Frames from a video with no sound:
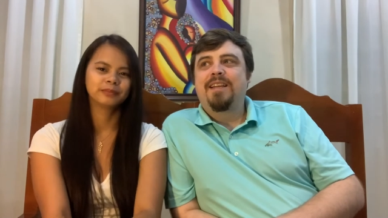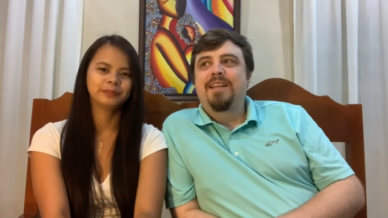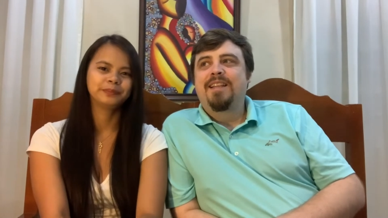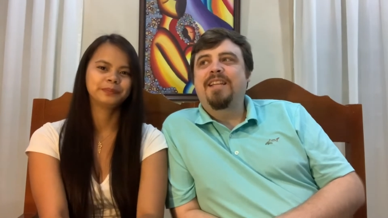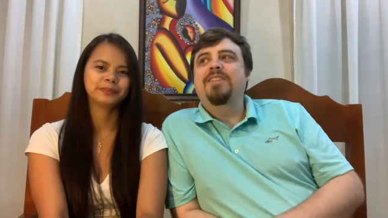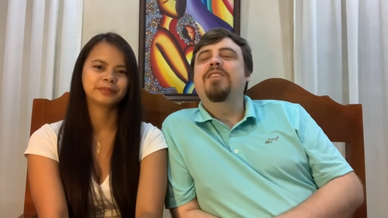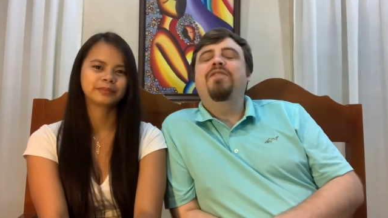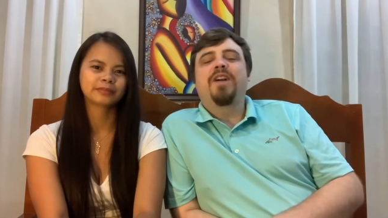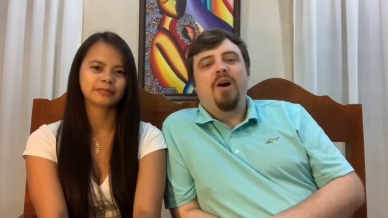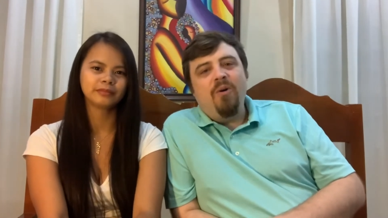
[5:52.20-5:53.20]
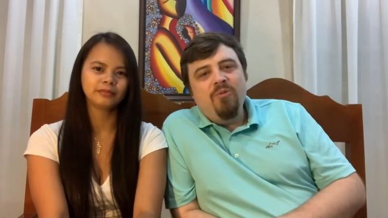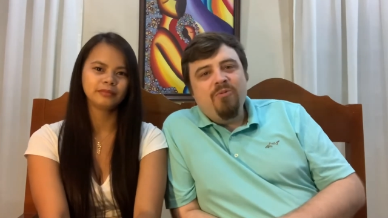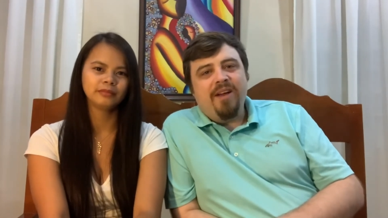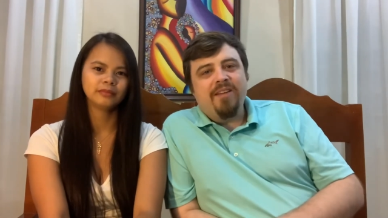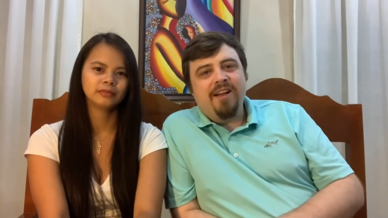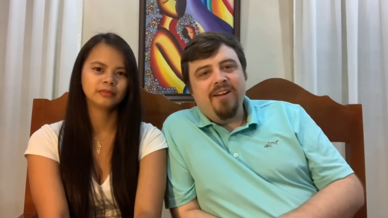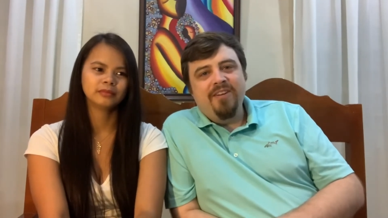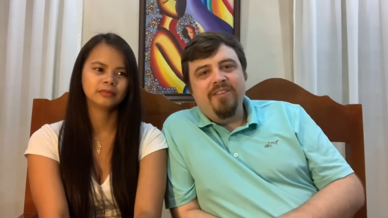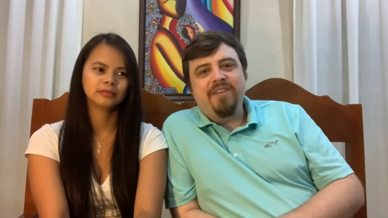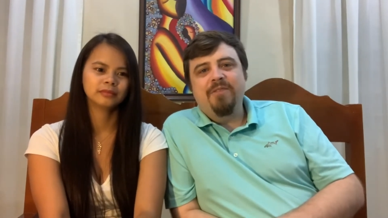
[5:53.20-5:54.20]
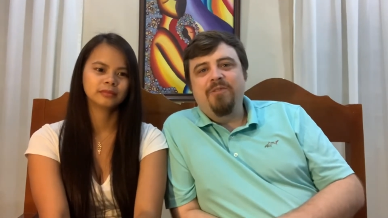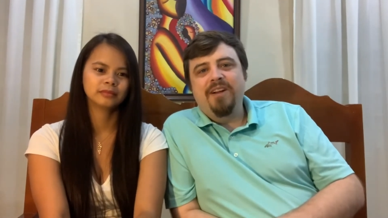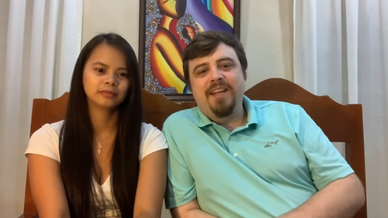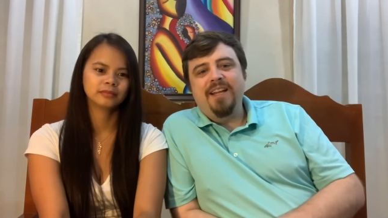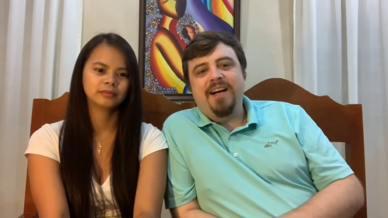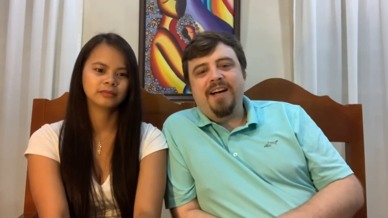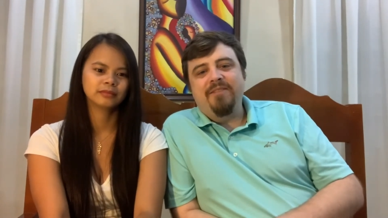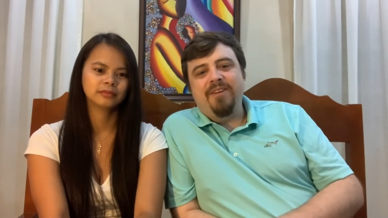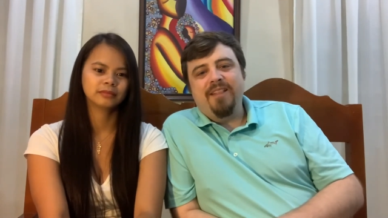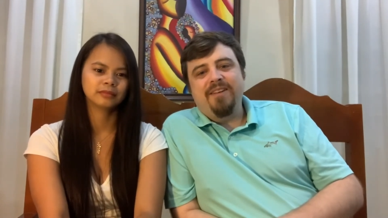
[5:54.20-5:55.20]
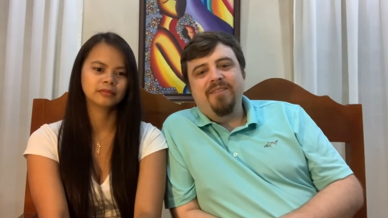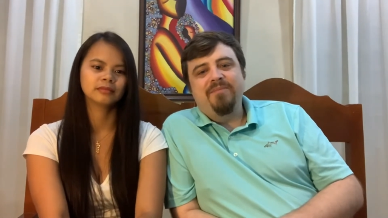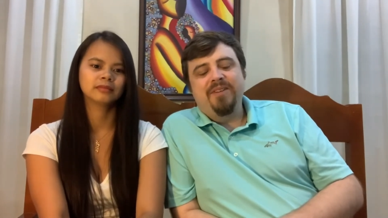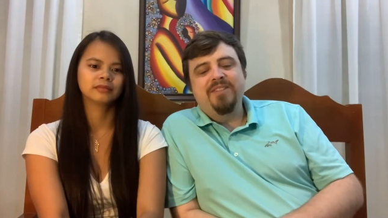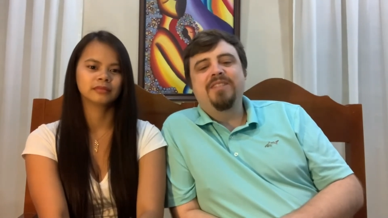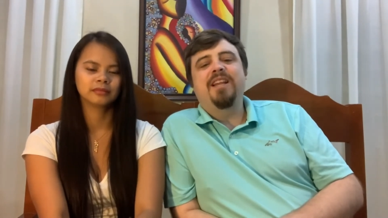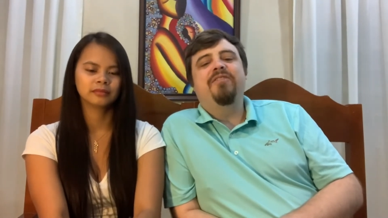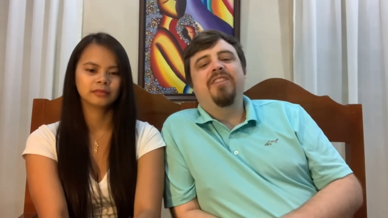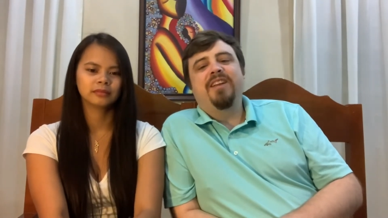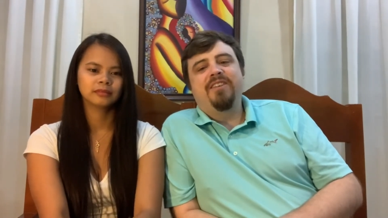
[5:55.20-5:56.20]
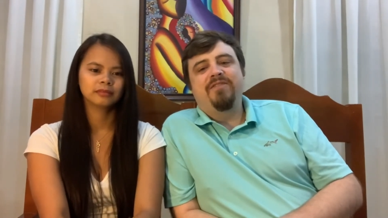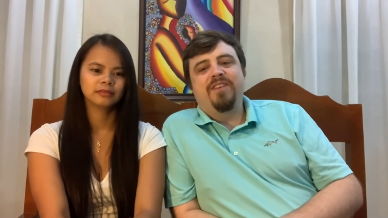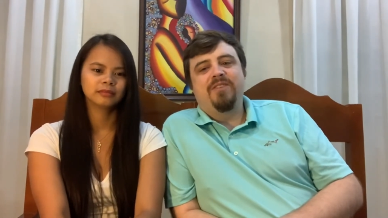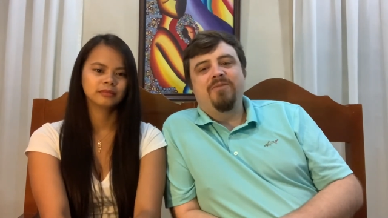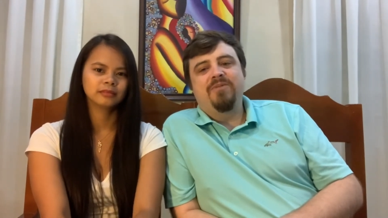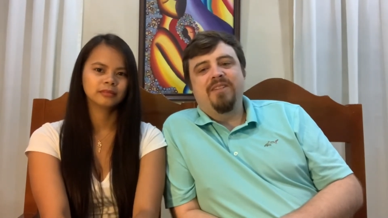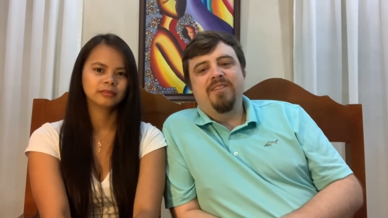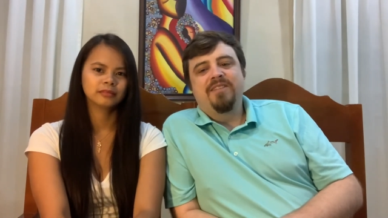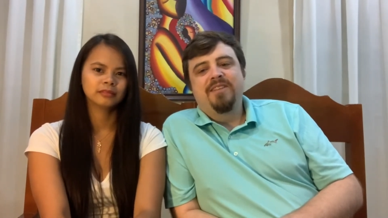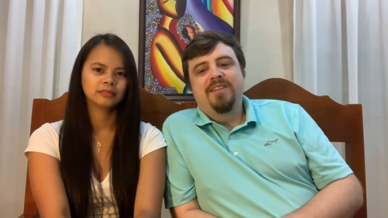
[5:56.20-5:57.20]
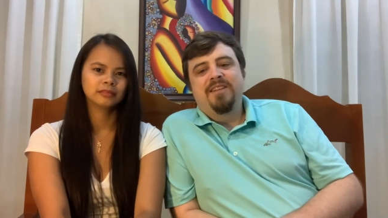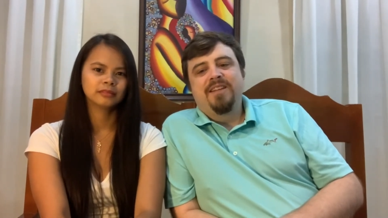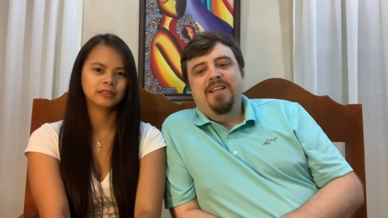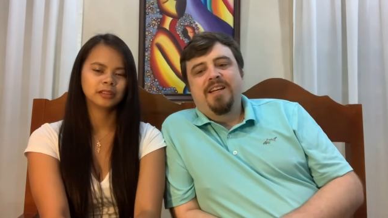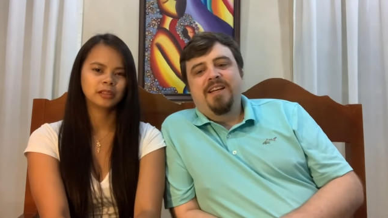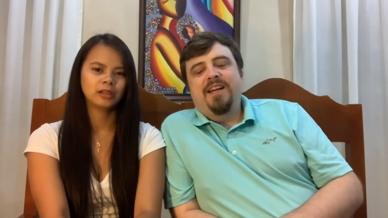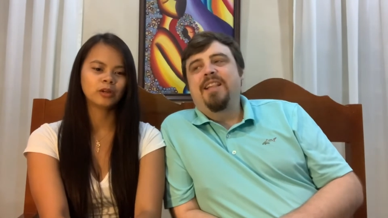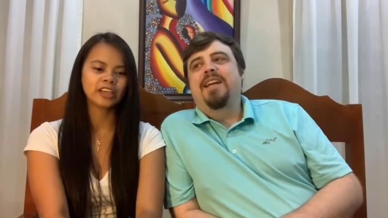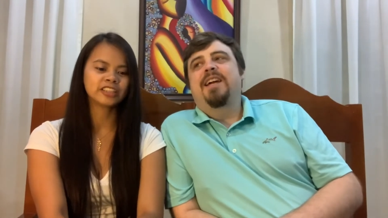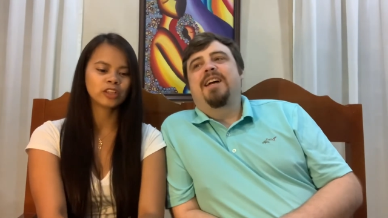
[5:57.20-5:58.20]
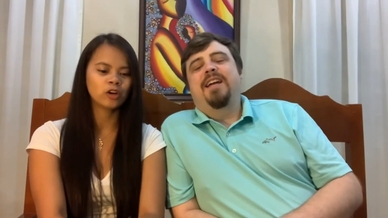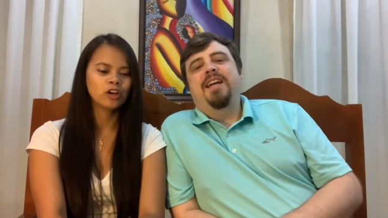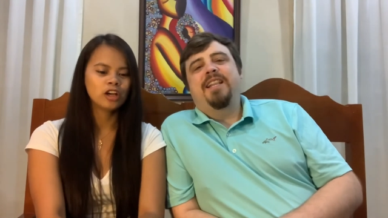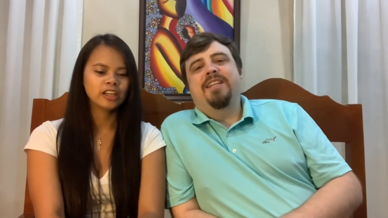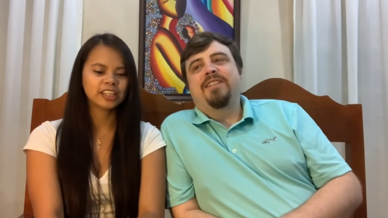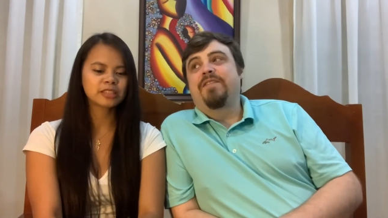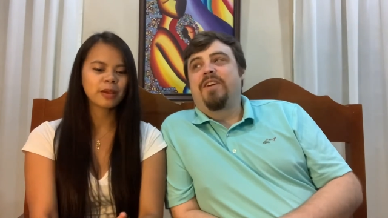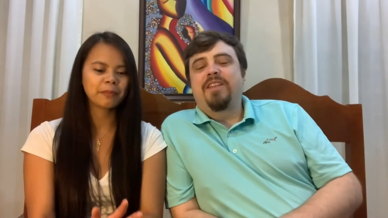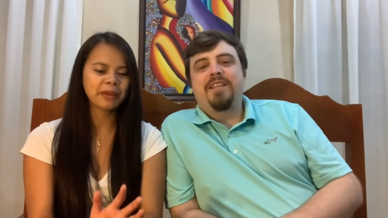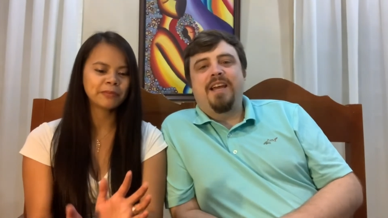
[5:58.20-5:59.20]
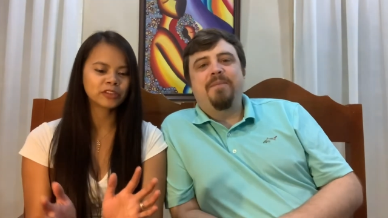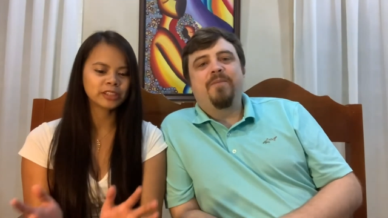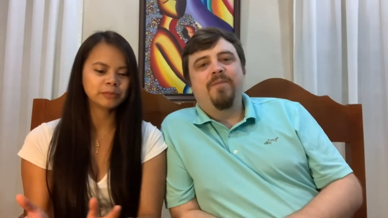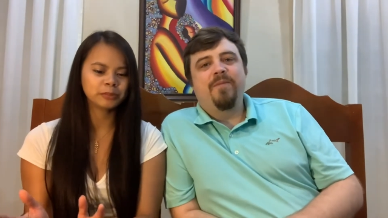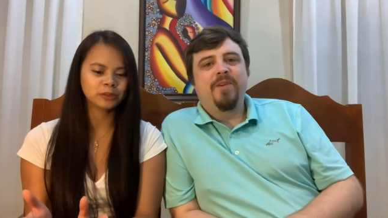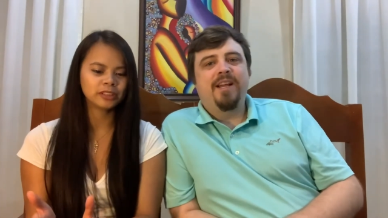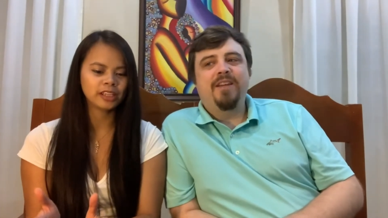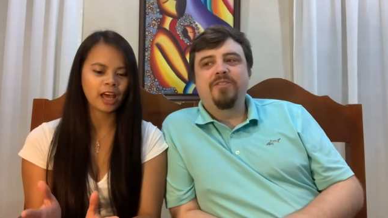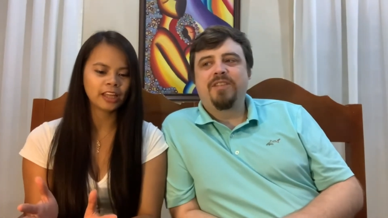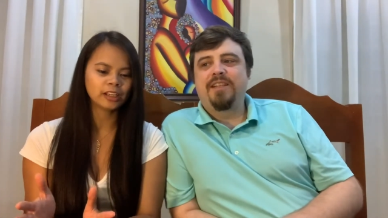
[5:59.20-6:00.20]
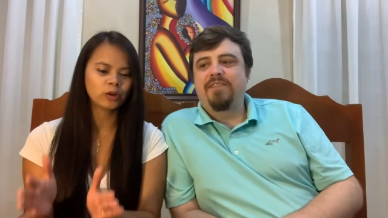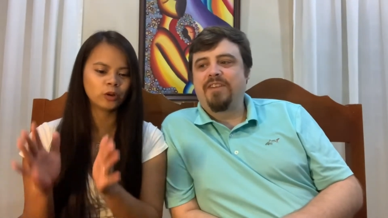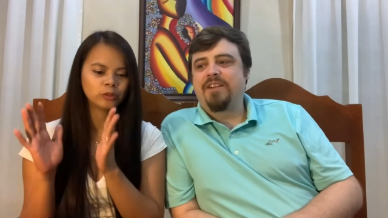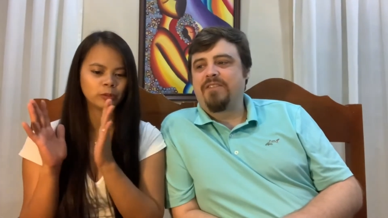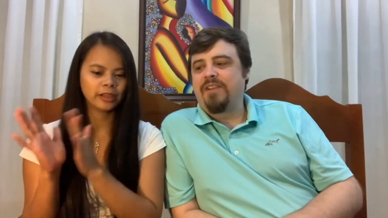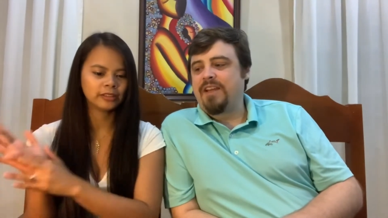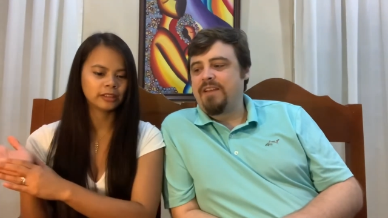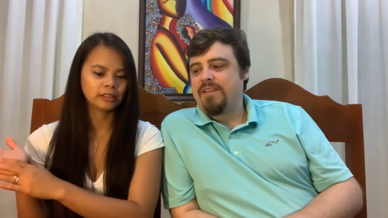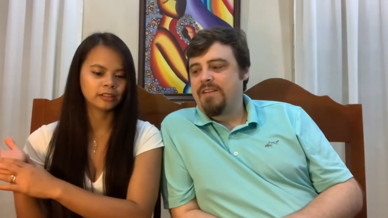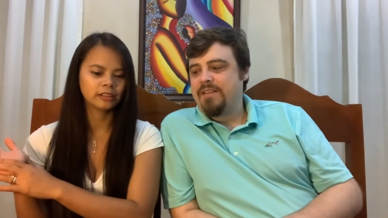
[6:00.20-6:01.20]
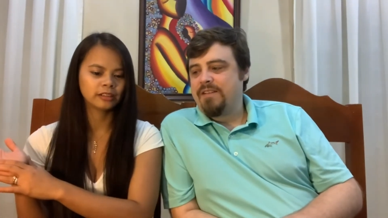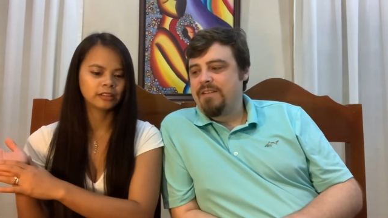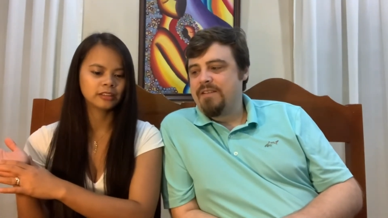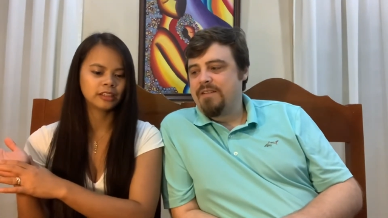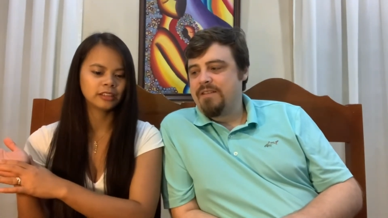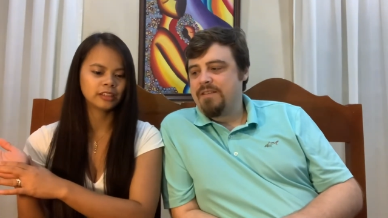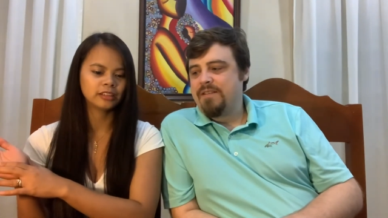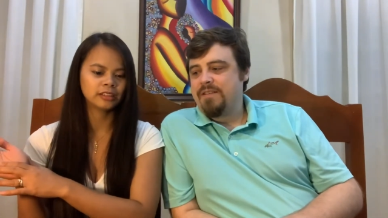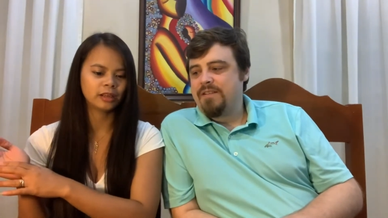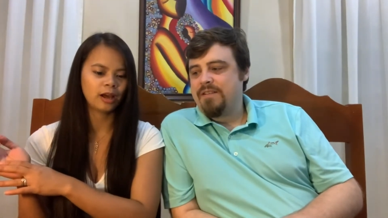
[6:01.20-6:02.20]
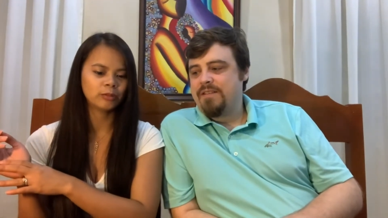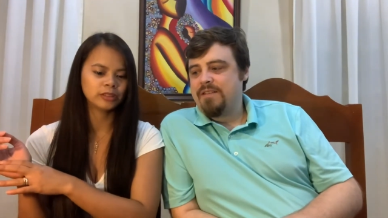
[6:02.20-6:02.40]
Speaker 1: That's good for cold weather. I don't know if I'd want it in hot weather, mm. but it's definitely good for cold weather. I okay, mean, so I that that's my favorite food at a cold weather.
Speaker 2: And then I will